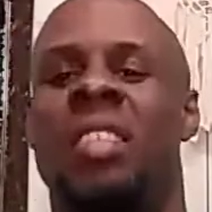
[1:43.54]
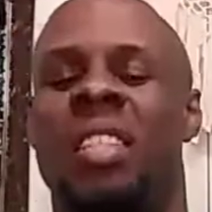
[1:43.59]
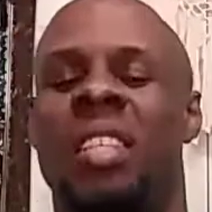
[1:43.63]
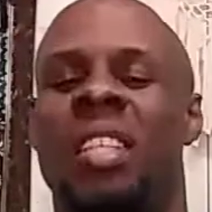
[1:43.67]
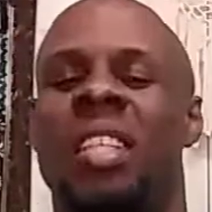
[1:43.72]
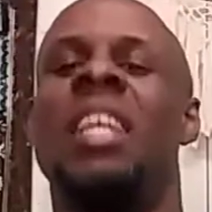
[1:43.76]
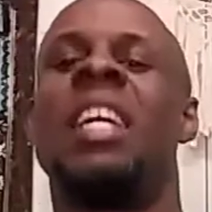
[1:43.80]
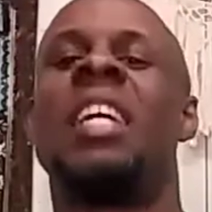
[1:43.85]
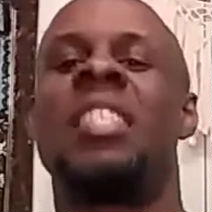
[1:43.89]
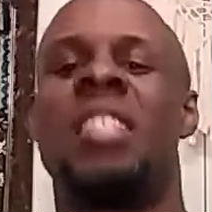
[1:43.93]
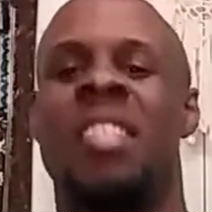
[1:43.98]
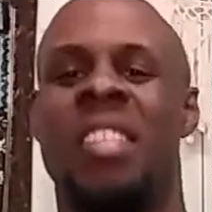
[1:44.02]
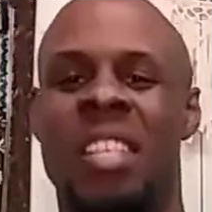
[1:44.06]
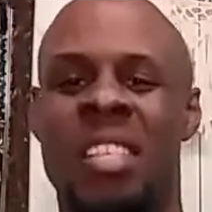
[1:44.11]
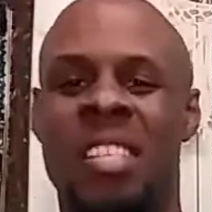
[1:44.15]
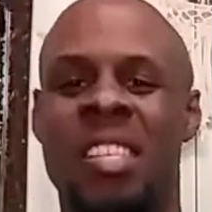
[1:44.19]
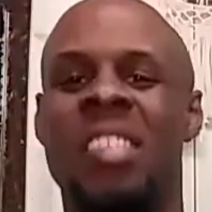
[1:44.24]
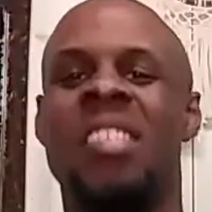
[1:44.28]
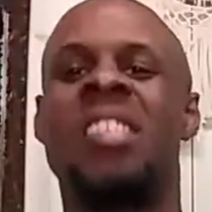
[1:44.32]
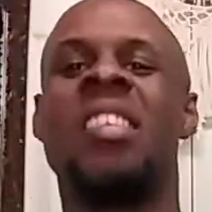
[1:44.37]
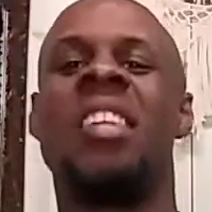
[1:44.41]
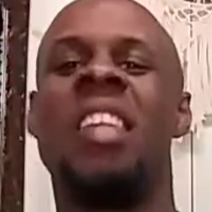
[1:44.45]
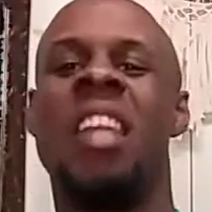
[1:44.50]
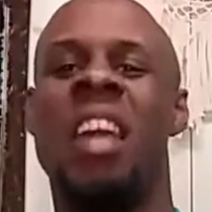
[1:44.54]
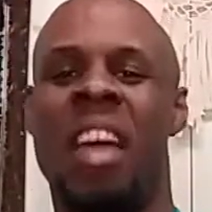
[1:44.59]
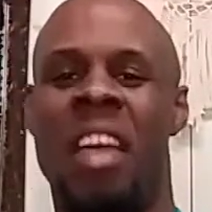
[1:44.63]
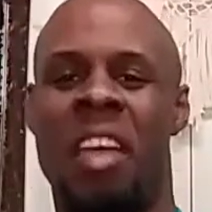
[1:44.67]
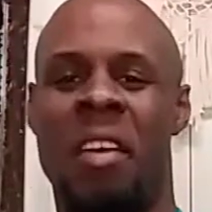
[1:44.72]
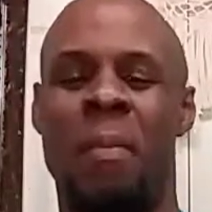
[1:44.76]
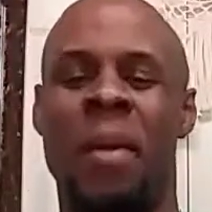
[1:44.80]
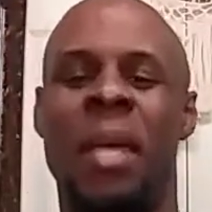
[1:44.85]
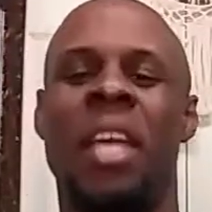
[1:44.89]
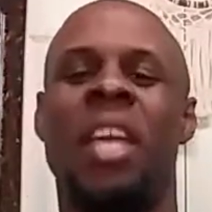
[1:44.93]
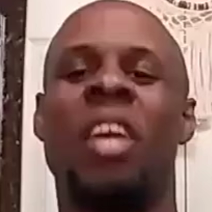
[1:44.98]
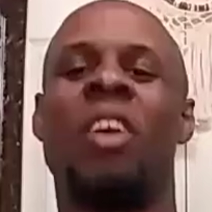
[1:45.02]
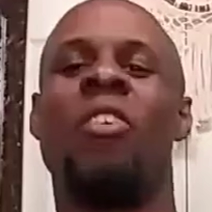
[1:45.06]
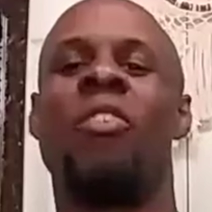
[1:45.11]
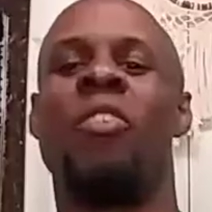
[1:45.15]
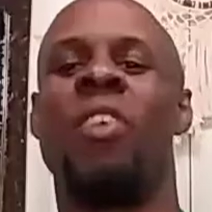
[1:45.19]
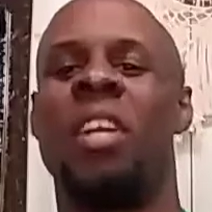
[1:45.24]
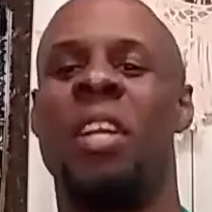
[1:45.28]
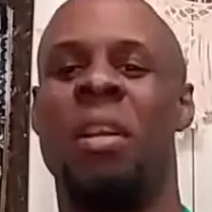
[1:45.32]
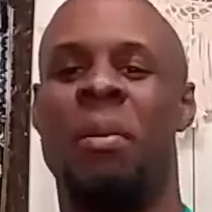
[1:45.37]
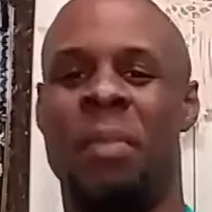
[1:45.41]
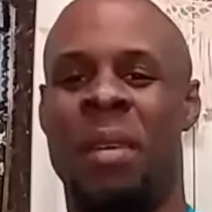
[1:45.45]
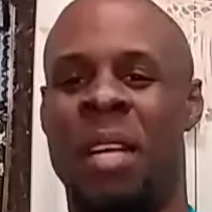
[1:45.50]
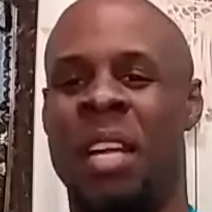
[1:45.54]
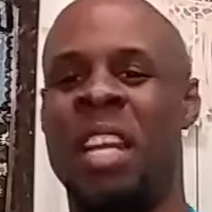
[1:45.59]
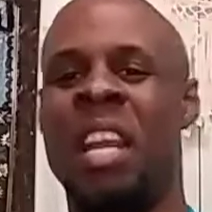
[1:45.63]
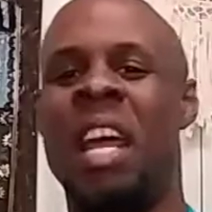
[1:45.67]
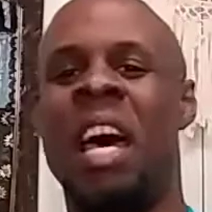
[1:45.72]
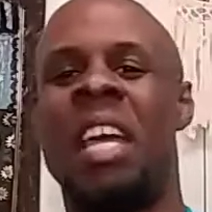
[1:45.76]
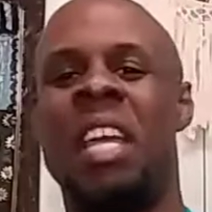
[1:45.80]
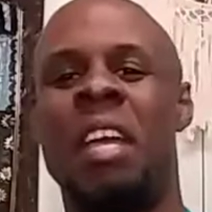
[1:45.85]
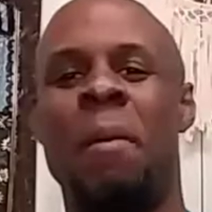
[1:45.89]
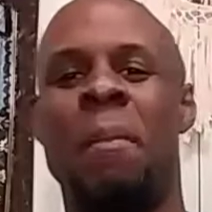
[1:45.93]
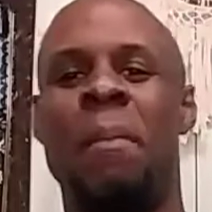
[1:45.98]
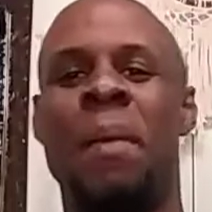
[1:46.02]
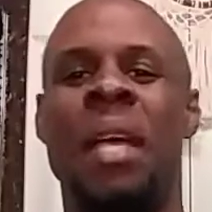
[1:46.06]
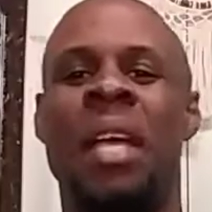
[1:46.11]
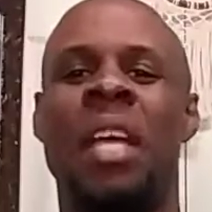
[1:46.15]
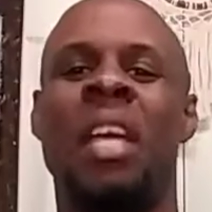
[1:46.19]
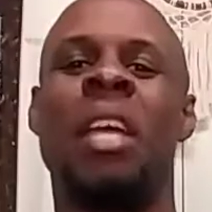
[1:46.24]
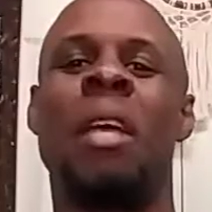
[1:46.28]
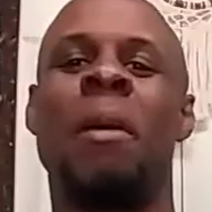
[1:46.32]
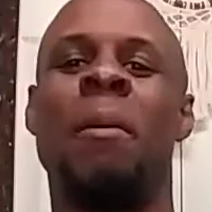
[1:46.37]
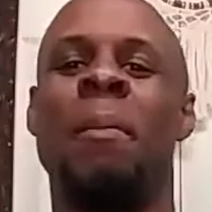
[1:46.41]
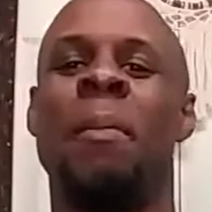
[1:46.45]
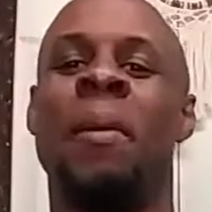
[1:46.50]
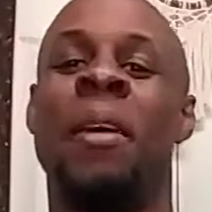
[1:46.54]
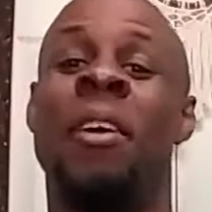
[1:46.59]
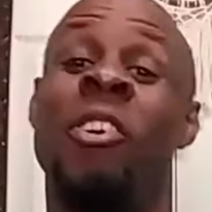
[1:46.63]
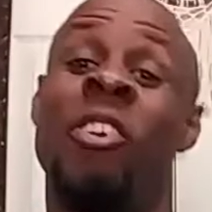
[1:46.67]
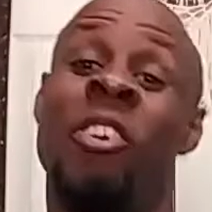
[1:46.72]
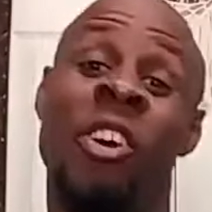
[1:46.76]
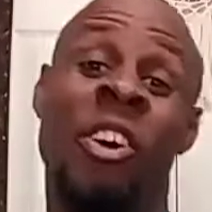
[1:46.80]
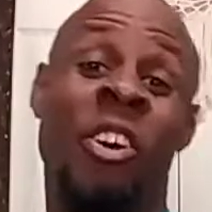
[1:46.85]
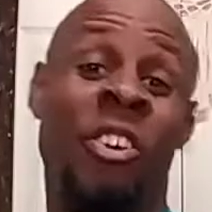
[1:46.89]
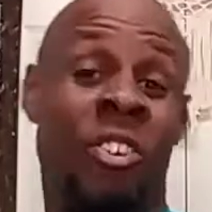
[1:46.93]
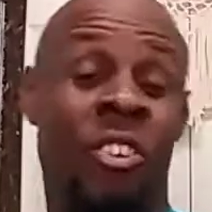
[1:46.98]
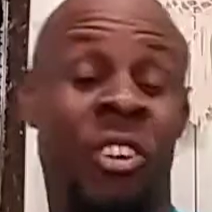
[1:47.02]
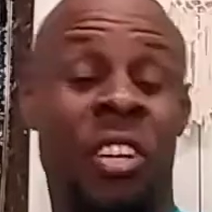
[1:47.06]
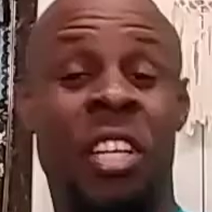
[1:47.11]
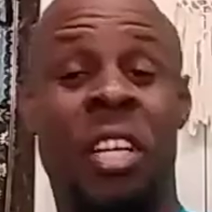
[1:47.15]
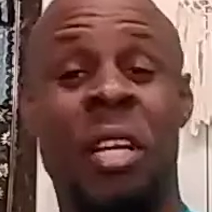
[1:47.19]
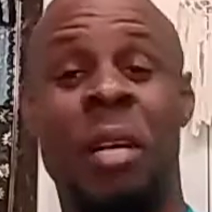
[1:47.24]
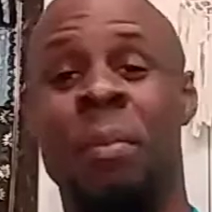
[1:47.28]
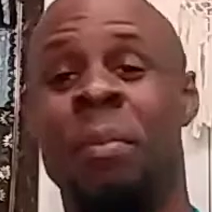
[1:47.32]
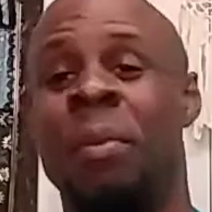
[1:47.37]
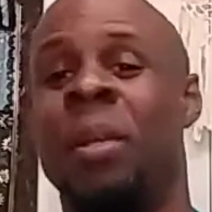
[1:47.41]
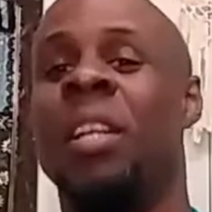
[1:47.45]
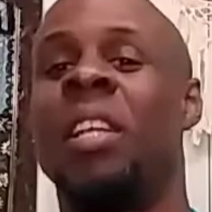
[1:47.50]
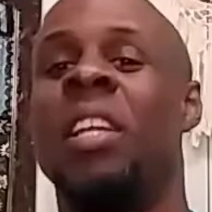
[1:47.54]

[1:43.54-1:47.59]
Yes, this is the Nyabingi rhythm, the Nyabingi rhythm.